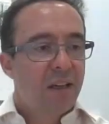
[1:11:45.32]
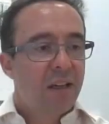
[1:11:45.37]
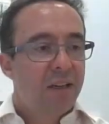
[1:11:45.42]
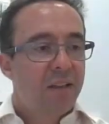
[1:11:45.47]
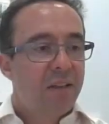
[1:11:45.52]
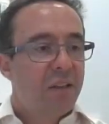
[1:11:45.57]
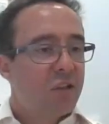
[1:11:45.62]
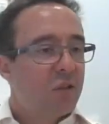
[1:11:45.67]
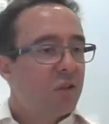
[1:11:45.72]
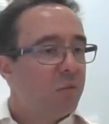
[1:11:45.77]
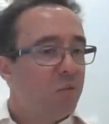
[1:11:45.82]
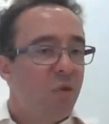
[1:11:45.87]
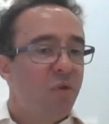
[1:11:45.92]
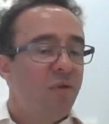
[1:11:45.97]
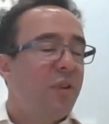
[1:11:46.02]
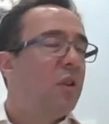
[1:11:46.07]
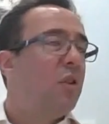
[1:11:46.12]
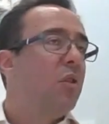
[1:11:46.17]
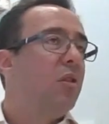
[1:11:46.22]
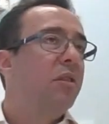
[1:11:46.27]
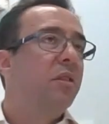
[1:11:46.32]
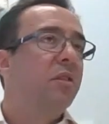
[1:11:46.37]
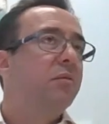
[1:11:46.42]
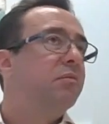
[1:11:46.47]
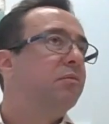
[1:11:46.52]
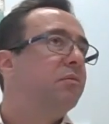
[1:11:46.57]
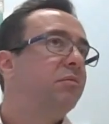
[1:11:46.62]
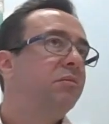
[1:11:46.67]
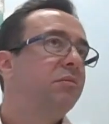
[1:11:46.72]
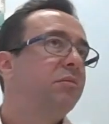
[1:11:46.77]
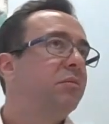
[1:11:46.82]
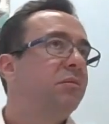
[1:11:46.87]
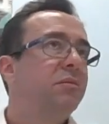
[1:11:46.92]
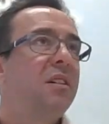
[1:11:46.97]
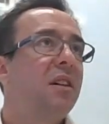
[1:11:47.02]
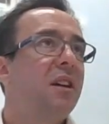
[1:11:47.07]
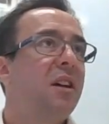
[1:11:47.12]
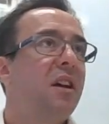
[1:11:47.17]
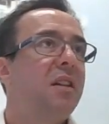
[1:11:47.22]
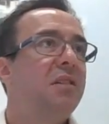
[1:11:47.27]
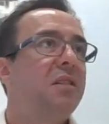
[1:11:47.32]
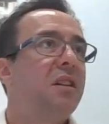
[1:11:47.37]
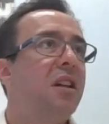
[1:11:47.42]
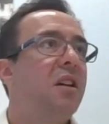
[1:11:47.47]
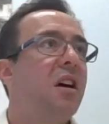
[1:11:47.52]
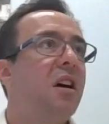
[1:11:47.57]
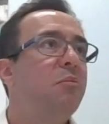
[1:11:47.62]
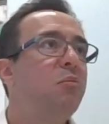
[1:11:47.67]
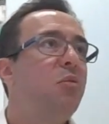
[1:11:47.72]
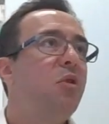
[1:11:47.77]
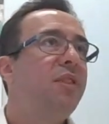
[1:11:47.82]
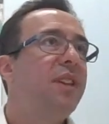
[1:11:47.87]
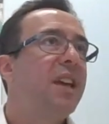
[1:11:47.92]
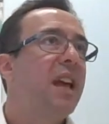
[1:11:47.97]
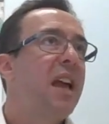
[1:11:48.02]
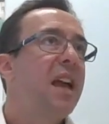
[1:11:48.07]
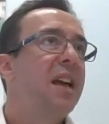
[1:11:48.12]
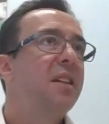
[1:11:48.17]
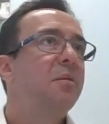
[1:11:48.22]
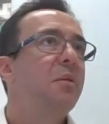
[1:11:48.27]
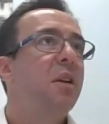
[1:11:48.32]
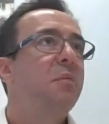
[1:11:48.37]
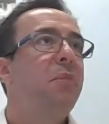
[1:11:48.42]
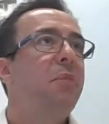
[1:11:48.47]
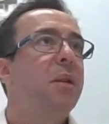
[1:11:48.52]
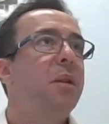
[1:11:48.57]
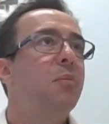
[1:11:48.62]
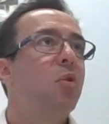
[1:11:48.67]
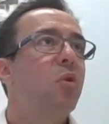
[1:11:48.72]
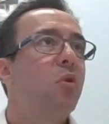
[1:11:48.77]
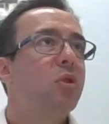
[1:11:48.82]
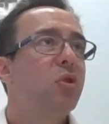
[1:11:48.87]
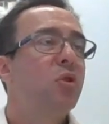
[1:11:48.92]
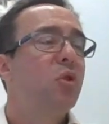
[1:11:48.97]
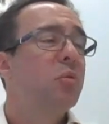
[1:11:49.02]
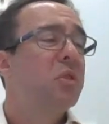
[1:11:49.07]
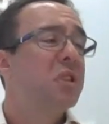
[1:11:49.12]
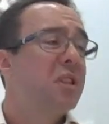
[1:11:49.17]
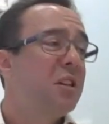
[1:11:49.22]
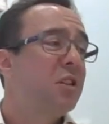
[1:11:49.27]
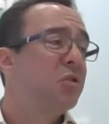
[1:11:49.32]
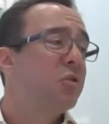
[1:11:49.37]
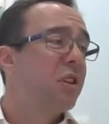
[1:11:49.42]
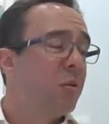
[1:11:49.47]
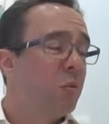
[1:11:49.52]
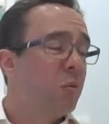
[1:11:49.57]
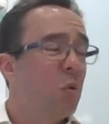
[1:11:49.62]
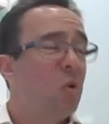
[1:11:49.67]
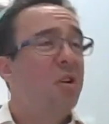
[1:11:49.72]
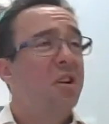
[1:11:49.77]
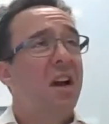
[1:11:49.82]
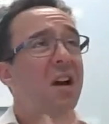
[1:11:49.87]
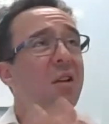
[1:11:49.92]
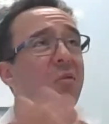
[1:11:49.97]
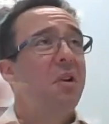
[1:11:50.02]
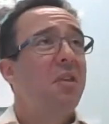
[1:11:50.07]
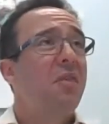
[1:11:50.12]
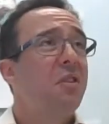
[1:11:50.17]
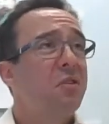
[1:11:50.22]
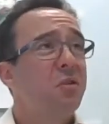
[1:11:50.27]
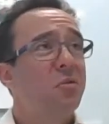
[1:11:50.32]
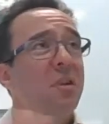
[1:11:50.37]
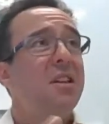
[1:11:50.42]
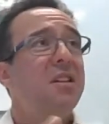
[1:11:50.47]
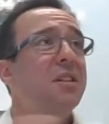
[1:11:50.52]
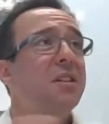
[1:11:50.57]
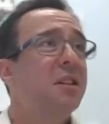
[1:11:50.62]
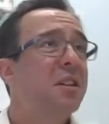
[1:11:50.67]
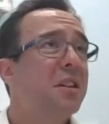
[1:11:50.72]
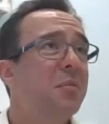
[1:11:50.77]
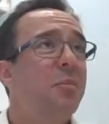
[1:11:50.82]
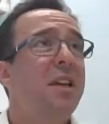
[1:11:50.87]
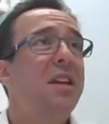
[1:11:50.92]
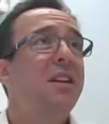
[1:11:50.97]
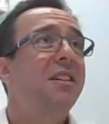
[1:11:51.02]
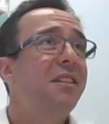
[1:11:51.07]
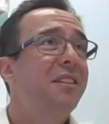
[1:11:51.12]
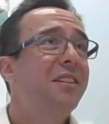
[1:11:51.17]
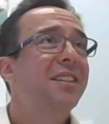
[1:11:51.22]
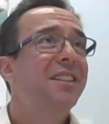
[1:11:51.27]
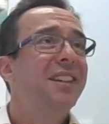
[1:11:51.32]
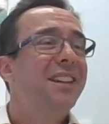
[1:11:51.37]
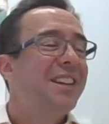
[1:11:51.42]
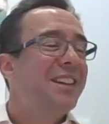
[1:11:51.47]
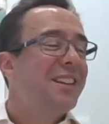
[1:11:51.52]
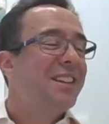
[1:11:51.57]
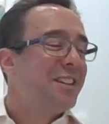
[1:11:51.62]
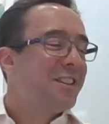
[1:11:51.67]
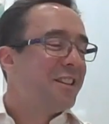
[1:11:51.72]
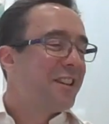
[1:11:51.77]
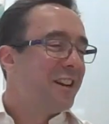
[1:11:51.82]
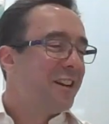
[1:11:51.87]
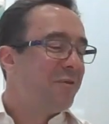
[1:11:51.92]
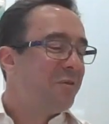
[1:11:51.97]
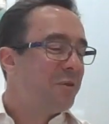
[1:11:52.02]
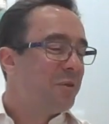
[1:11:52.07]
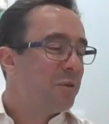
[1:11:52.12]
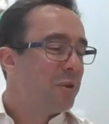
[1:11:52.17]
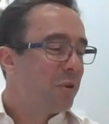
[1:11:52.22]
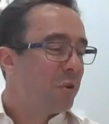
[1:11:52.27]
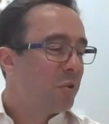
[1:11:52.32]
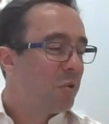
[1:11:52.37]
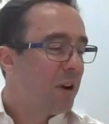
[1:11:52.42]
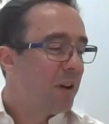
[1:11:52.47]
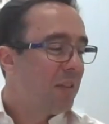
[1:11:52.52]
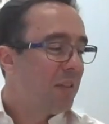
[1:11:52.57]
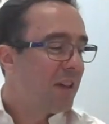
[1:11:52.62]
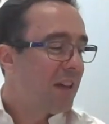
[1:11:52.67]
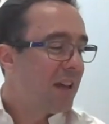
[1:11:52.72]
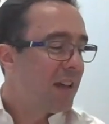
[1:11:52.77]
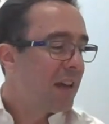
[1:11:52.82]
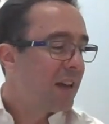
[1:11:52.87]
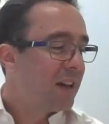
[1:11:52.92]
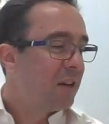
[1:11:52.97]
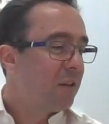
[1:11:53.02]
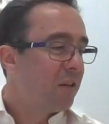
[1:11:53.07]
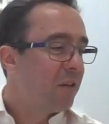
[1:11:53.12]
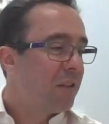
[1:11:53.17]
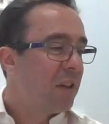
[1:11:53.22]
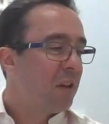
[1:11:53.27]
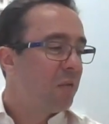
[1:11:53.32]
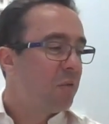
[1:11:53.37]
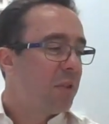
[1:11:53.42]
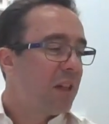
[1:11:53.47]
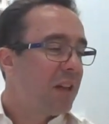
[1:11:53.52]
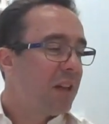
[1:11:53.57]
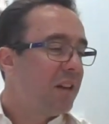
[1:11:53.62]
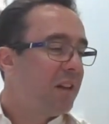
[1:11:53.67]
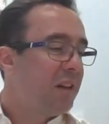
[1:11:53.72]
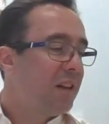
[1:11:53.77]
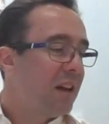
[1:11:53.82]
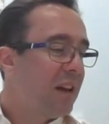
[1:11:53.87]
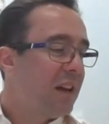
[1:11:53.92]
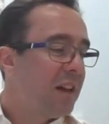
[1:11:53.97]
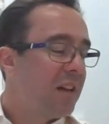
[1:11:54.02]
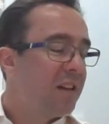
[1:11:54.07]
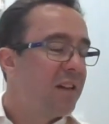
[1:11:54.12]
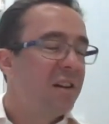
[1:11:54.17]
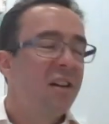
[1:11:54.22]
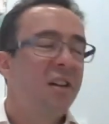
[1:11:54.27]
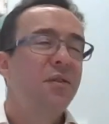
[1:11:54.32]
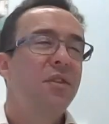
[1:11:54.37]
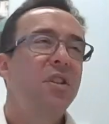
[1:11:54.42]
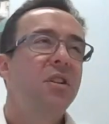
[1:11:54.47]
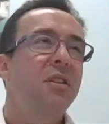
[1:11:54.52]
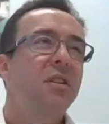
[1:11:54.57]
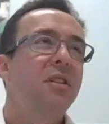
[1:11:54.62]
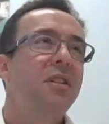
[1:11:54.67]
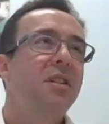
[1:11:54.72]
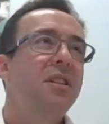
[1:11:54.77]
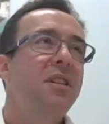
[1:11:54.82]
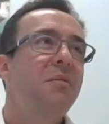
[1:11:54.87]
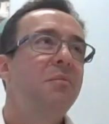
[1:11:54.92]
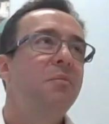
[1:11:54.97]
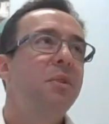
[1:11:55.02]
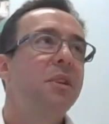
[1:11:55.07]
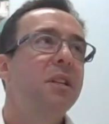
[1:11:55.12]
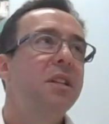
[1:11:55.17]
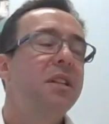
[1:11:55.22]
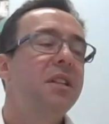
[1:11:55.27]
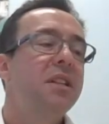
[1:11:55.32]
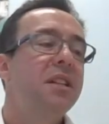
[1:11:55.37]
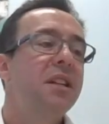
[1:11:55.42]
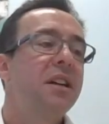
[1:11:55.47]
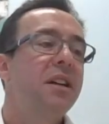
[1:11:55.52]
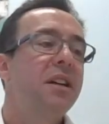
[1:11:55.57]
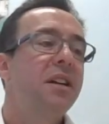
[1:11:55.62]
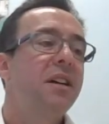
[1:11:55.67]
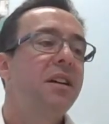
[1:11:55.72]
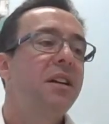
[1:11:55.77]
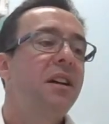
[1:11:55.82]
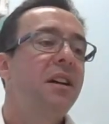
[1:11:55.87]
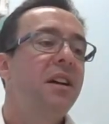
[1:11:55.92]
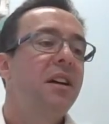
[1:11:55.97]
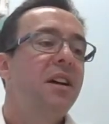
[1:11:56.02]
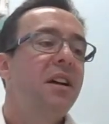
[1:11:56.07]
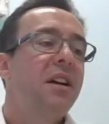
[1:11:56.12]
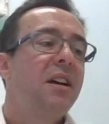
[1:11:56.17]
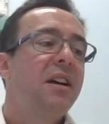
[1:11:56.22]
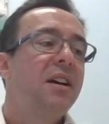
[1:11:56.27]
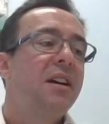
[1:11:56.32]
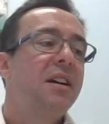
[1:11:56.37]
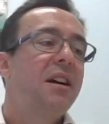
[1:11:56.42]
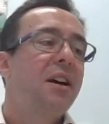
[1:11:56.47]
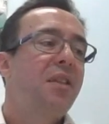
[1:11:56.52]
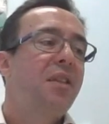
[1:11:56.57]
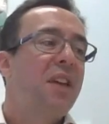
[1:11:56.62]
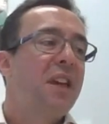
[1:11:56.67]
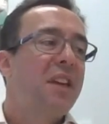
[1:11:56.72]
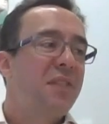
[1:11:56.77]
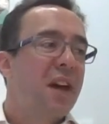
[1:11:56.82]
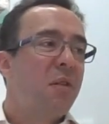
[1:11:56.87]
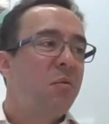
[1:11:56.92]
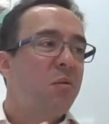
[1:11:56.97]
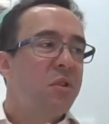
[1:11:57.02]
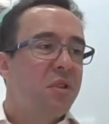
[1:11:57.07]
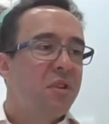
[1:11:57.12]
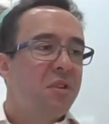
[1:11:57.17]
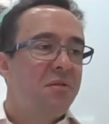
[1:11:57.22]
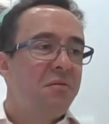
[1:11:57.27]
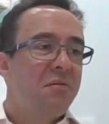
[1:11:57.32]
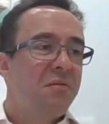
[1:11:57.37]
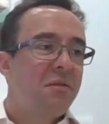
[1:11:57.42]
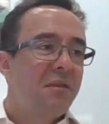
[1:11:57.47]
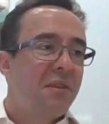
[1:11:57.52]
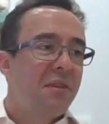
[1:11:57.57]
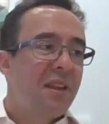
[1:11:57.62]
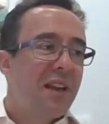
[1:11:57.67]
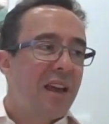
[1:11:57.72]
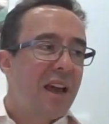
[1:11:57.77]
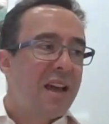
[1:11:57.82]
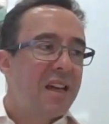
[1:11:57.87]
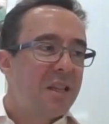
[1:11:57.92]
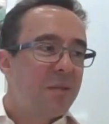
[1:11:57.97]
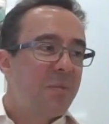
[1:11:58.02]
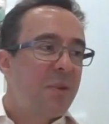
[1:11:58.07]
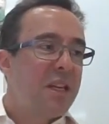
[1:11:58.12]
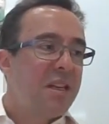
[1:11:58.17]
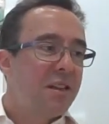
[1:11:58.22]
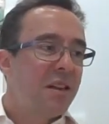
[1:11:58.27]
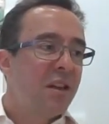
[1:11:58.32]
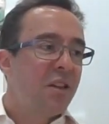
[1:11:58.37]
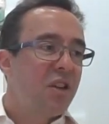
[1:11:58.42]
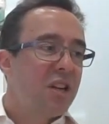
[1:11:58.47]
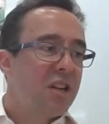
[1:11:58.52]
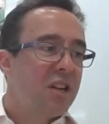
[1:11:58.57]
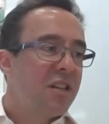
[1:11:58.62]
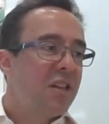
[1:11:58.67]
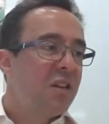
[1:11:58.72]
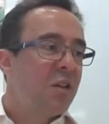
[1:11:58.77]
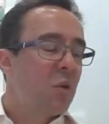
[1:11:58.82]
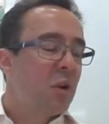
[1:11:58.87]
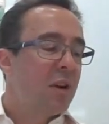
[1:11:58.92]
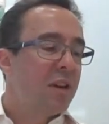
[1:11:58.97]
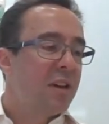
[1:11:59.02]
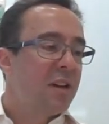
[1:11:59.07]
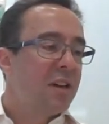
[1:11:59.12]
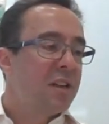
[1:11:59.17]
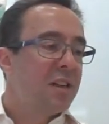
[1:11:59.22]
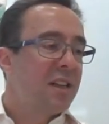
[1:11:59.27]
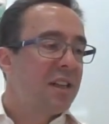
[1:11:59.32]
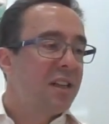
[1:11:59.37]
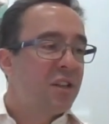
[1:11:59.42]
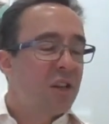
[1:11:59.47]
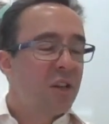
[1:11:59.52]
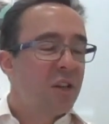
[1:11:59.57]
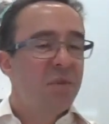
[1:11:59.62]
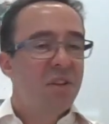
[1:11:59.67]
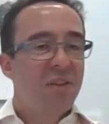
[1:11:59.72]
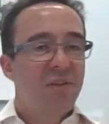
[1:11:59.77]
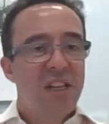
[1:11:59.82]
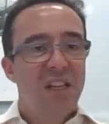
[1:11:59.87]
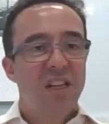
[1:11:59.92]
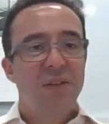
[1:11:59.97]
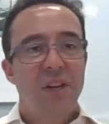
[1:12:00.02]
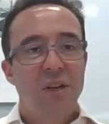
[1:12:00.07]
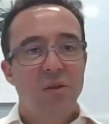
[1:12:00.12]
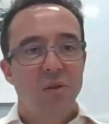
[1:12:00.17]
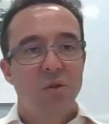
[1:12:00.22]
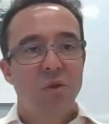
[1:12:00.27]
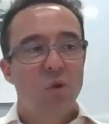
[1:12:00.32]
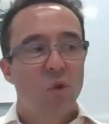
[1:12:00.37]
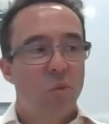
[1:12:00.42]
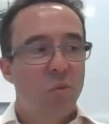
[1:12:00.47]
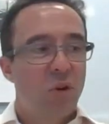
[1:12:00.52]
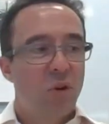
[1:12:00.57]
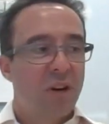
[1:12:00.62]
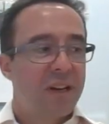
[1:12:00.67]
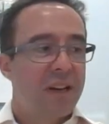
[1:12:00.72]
uh, just sort of moving on and, and, and moving ahead a, a, bit more as normal. Still trying to work out when those rates are going to peak. We're not quite there yet, I don't think, with any any kind of certainty. But uh, I think that was has been digested quite nicely. In terms of individual corporate